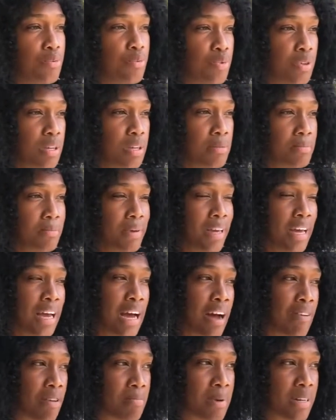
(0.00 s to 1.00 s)
we may
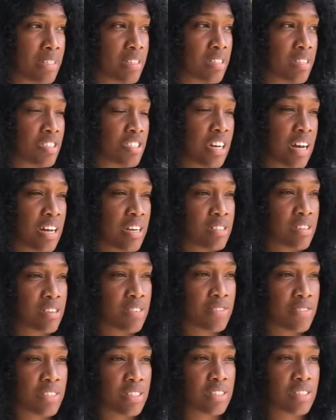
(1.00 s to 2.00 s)
have a better chance
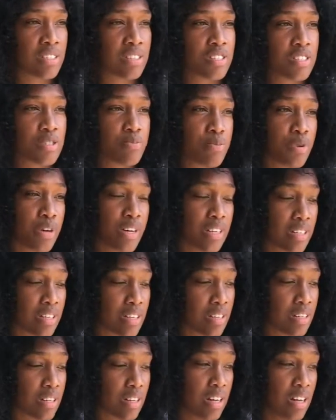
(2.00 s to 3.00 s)
of it not
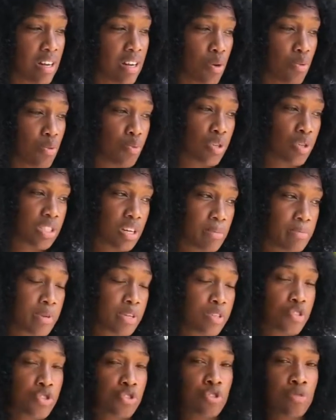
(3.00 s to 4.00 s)
spreading, which could
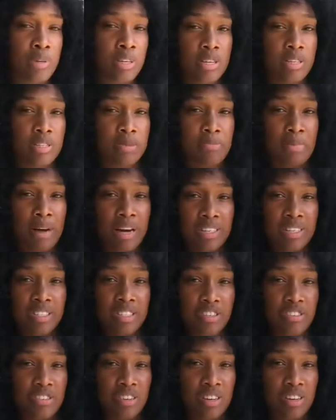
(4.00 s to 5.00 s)
be true because
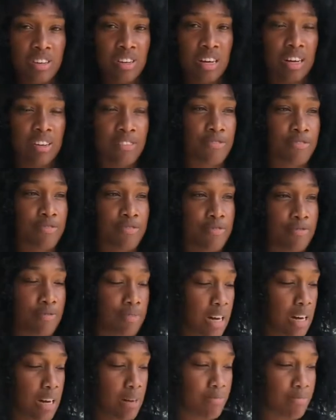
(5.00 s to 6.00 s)
bacteria and
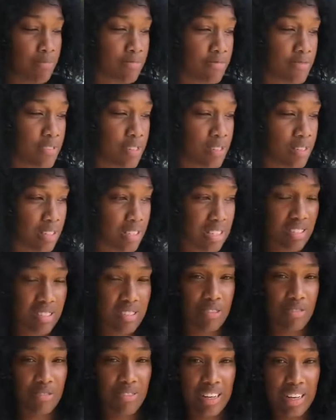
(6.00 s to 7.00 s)
fungus and
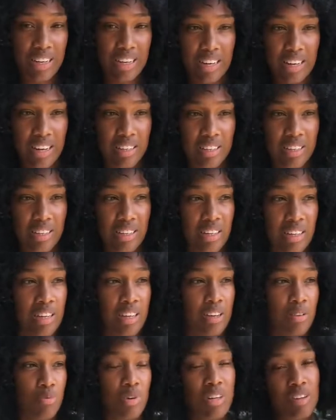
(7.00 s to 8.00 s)
stuff like that,
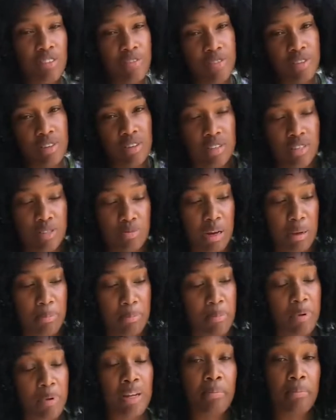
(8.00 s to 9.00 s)
well, not fungus,
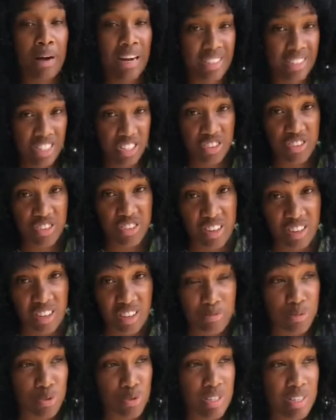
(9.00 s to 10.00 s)
but bacteria,
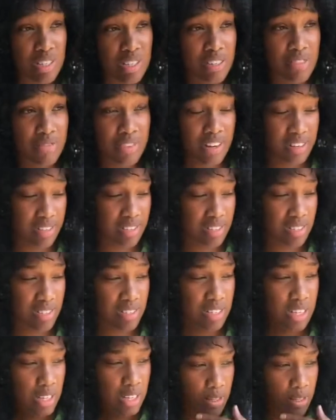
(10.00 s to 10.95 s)
mostly viruses,